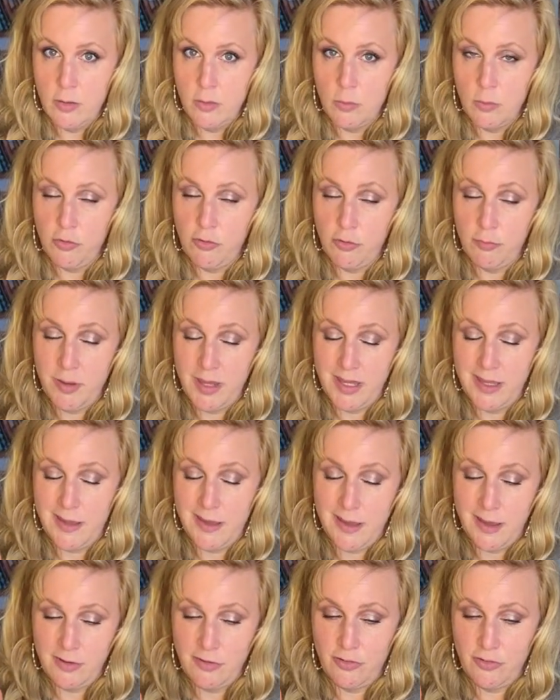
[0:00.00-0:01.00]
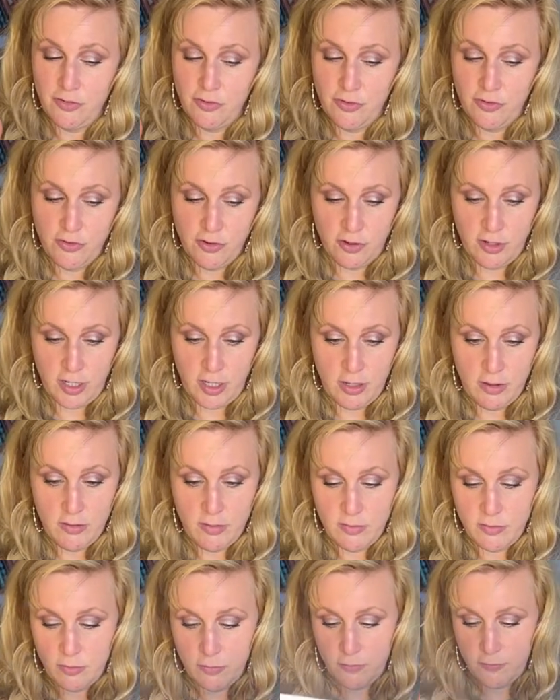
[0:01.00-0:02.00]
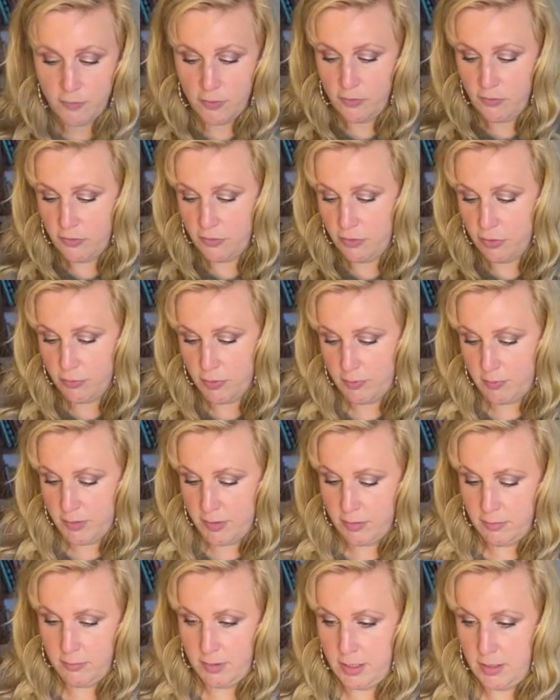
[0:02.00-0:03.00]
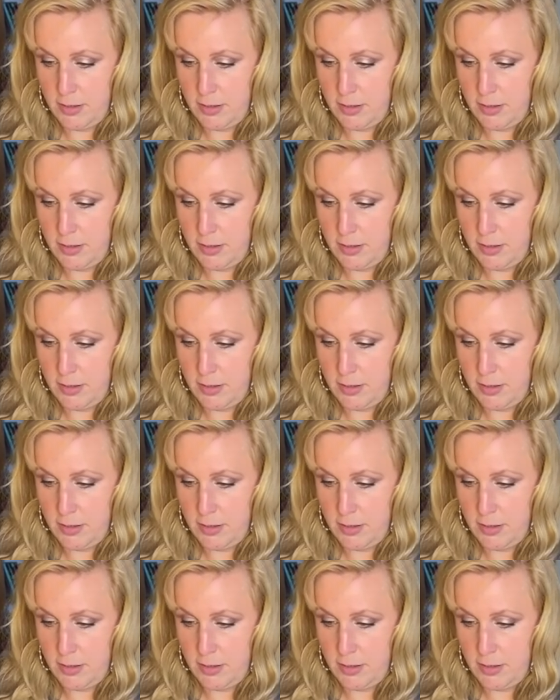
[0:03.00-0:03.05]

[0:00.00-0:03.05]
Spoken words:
which will make it extra sturdy. So first is 3mm.